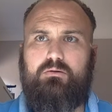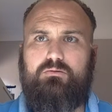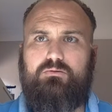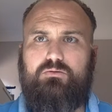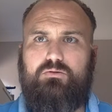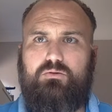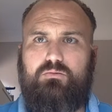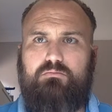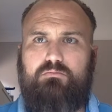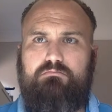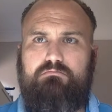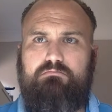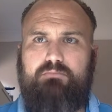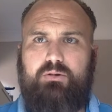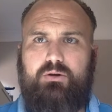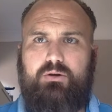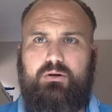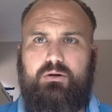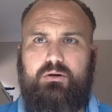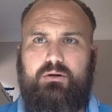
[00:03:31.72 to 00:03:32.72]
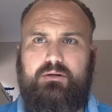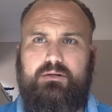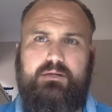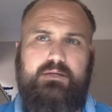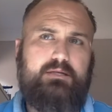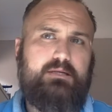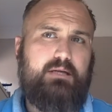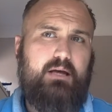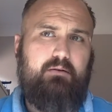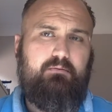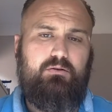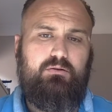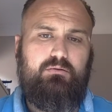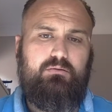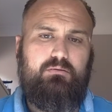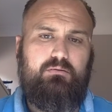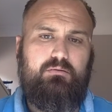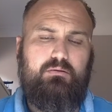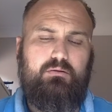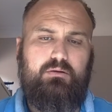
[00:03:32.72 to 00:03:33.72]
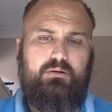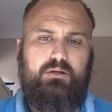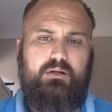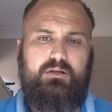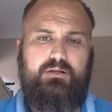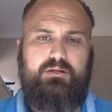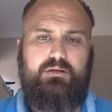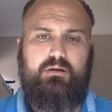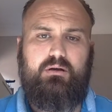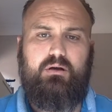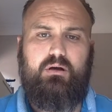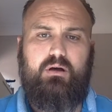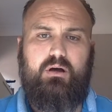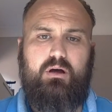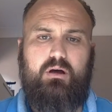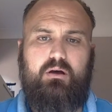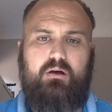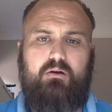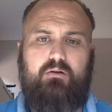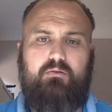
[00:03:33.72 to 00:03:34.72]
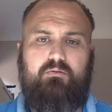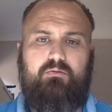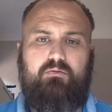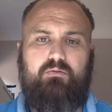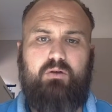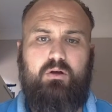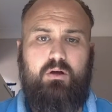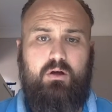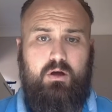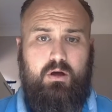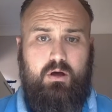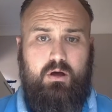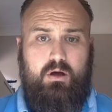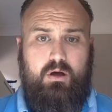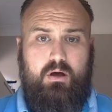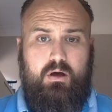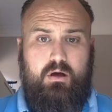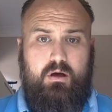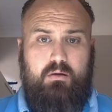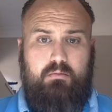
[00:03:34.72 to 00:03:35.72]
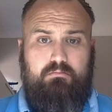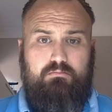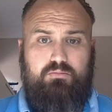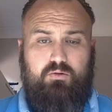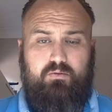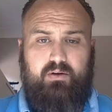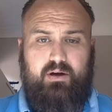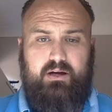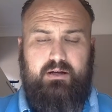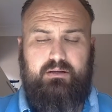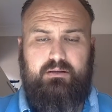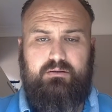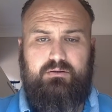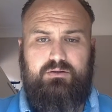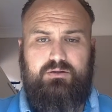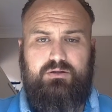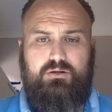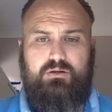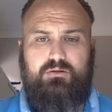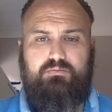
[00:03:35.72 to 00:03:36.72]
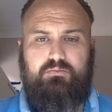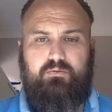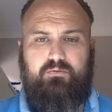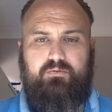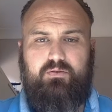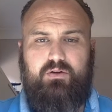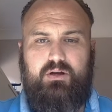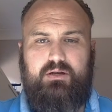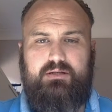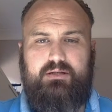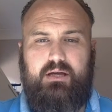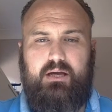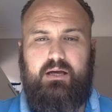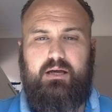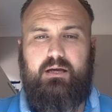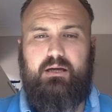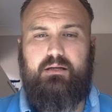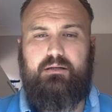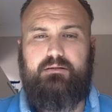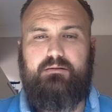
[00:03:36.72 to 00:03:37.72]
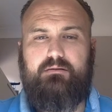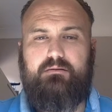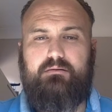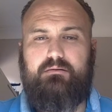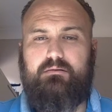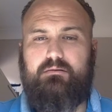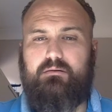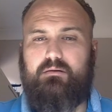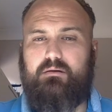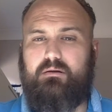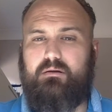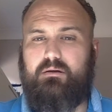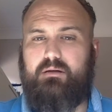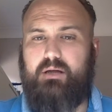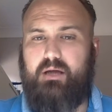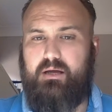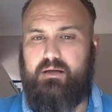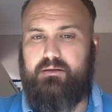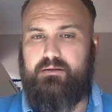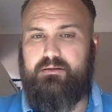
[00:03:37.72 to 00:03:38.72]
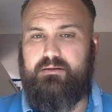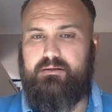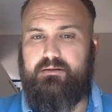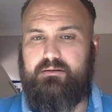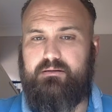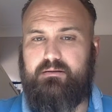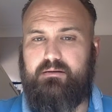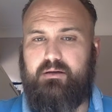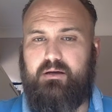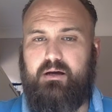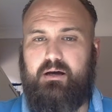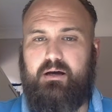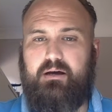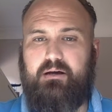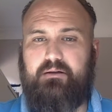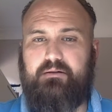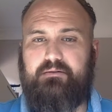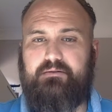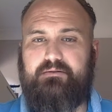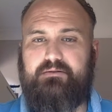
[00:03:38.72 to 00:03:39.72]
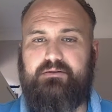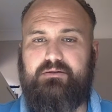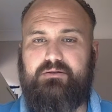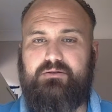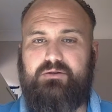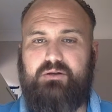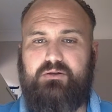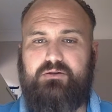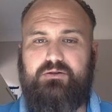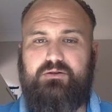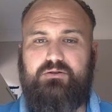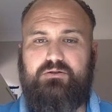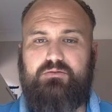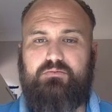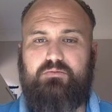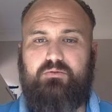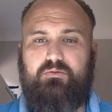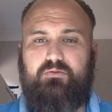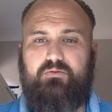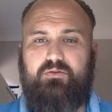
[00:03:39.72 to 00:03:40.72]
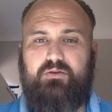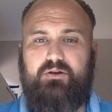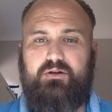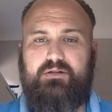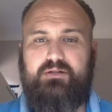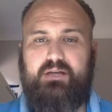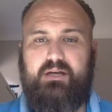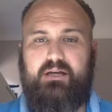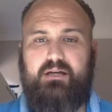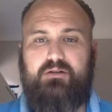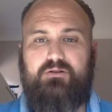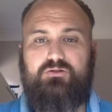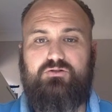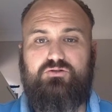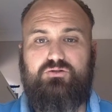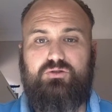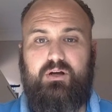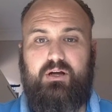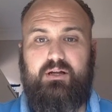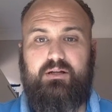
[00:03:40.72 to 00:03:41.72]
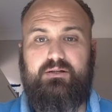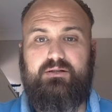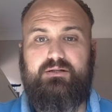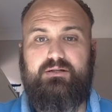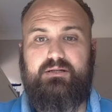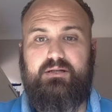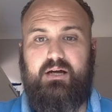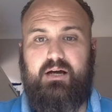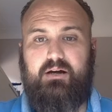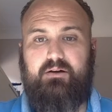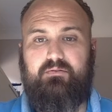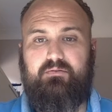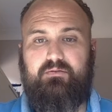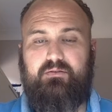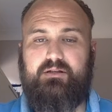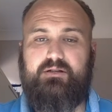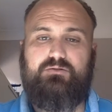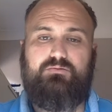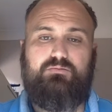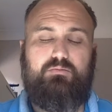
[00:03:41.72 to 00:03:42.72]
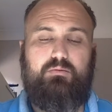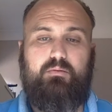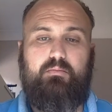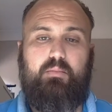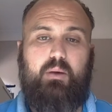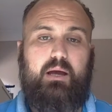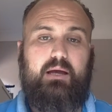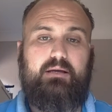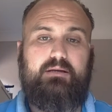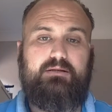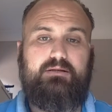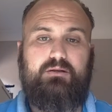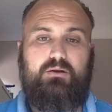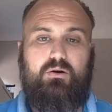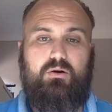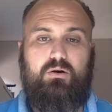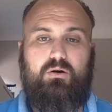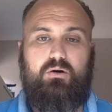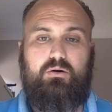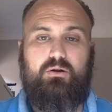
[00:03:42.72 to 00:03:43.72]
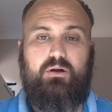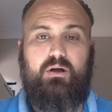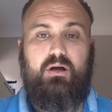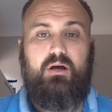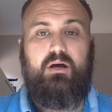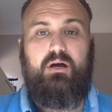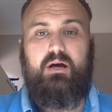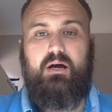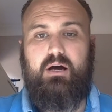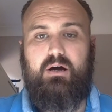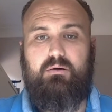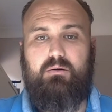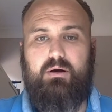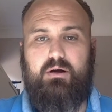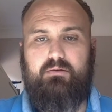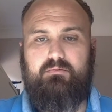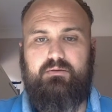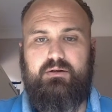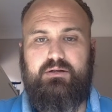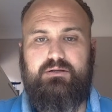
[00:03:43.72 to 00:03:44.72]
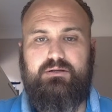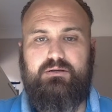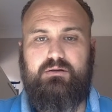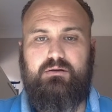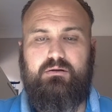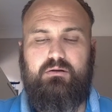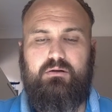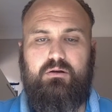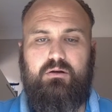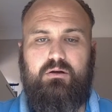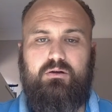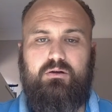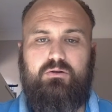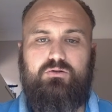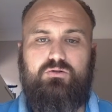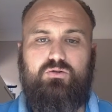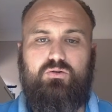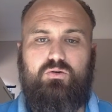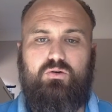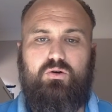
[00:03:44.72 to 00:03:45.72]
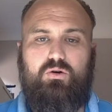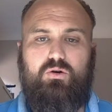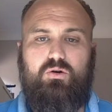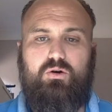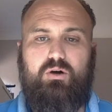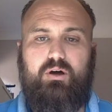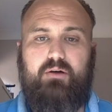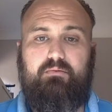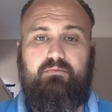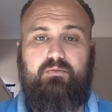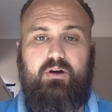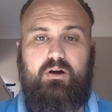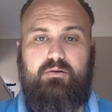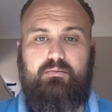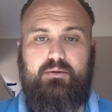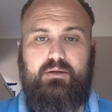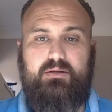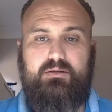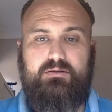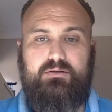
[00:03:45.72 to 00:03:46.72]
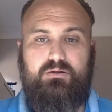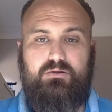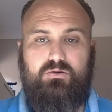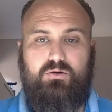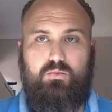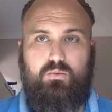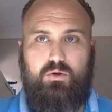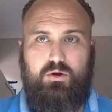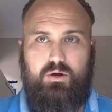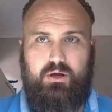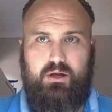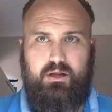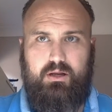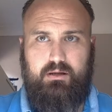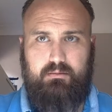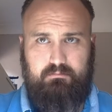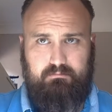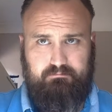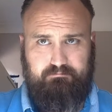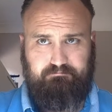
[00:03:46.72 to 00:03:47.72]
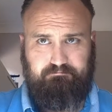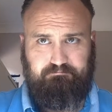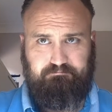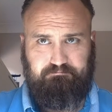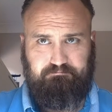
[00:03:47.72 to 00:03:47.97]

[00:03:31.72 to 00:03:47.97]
Number 7, you need to have provided suitable first aid kits and suitable first aid trained staff, and this will be based on how high risk your environment is that you're working in.